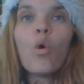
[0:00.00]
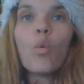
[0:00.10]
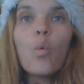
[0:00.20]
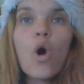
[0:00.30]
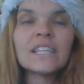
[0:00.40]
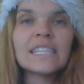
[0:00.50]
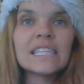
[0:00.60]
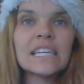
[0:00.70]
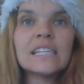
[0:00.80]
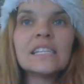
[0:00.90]

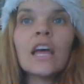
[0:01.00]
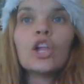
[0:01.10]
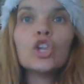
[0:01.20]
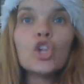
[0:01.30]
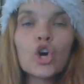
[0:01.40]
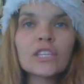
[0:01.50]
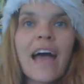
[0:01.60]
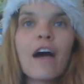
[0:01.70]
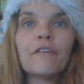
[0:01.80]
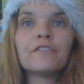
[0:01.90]
watered, looked
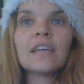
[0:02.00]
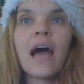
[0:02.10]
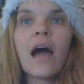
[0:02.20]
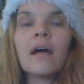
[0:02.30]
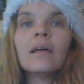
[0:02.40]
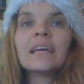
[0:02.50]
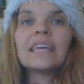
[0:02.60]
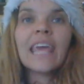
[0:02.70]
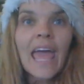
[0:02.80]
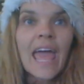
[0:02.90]
after,
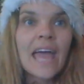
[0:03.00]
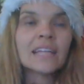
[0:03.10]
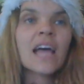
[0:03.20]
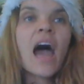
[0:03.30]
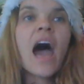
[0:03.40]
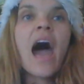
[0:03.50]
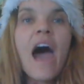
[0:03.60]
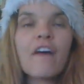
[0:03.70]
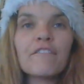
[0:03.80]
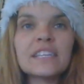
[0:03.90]
cared,
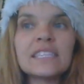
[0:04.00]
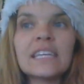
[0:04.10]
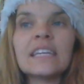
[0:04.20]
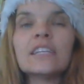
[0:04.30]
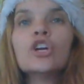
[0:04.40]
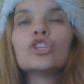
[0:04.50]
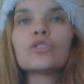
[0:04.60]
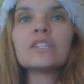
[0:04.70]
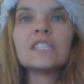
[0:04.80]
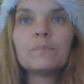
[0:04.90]
harvested,
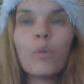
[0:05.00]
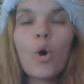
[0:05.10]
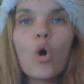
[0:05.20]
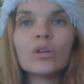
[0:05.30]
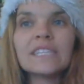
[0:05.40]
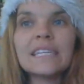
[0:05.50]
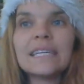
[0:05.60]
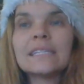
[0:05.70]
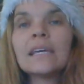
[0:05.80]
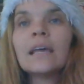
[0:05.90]

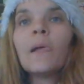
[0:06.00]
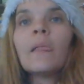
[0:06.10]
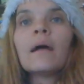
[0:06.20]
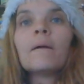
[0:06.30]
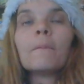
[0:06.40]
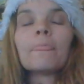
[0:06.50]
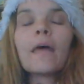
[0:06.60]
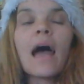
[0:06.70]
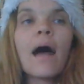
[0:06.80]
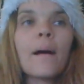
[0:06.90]
transported,
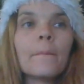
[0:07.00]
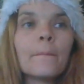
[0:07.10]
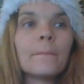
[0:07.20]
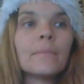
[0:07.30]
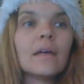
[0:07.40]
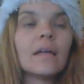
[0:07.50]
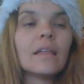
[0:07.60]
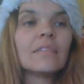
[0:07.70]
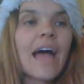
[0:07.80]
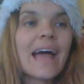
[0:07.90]

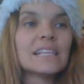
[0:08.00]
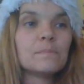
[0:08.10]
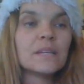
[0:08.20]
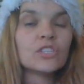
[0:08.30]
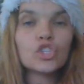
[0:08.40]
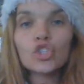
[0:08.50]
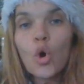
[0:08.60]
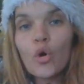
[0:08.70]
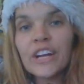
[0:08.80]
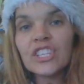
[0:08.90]
that has been
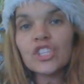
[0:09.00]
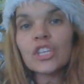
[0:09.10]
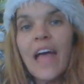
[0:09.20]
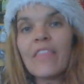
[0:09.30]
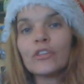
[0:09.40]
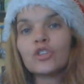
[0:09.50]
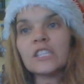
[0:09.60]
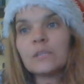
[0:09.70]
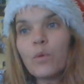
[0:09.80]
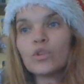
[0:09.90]
storage and then
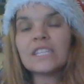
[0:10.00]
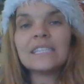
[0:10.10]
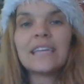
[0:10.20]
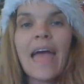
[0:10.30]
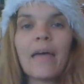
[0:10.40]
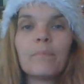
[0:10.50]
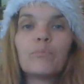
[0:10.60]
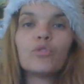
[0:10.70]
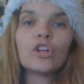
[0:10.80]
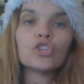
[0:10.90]
transported again,
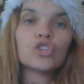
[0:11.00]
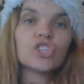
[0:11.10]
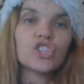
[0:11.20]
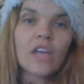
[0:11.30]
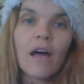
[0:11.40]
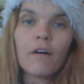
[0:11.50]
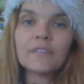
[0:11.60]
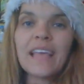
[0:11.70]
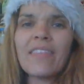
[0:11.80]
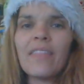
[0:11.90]
put onto the
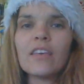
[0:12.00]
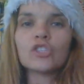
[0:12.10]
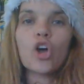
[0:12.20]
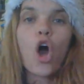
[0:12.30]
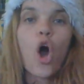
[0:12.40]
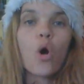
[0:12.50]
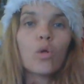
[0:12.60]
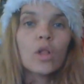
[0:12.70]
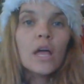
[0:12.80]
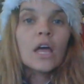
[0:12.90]
shelves, and then there's the whole